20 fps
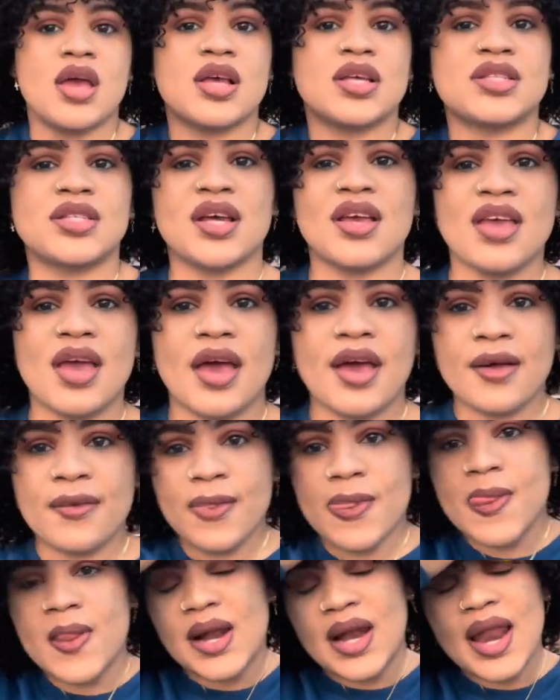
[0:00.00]
So yeah,
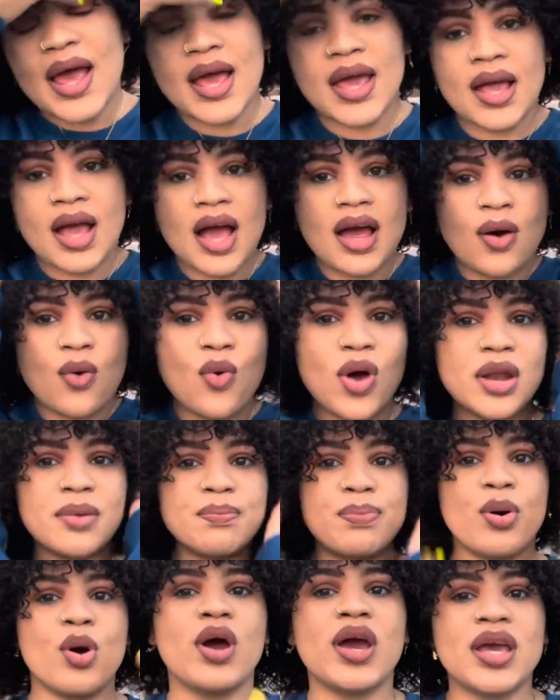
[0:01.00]
like at one
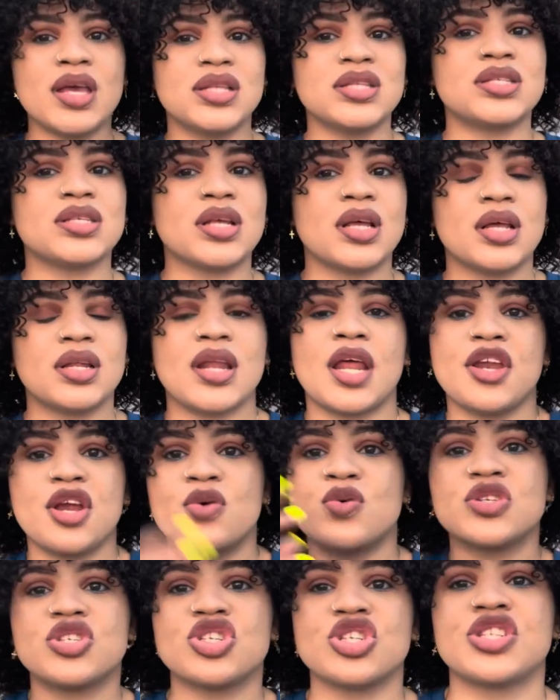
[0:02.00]
point, then he
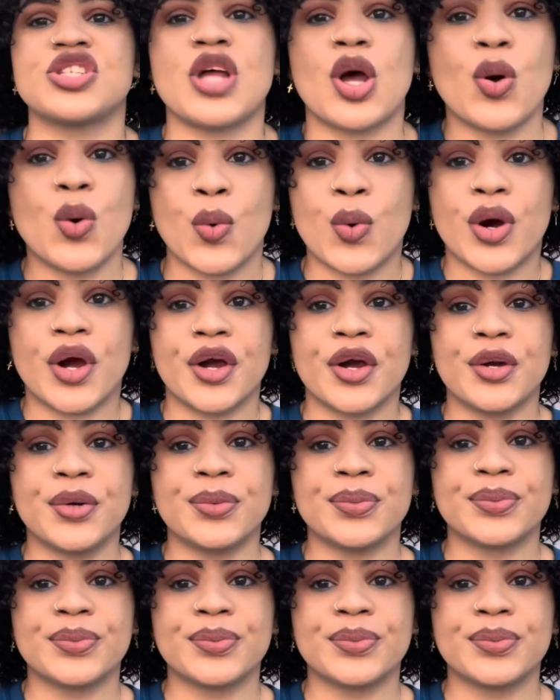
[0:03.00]
was just a whore.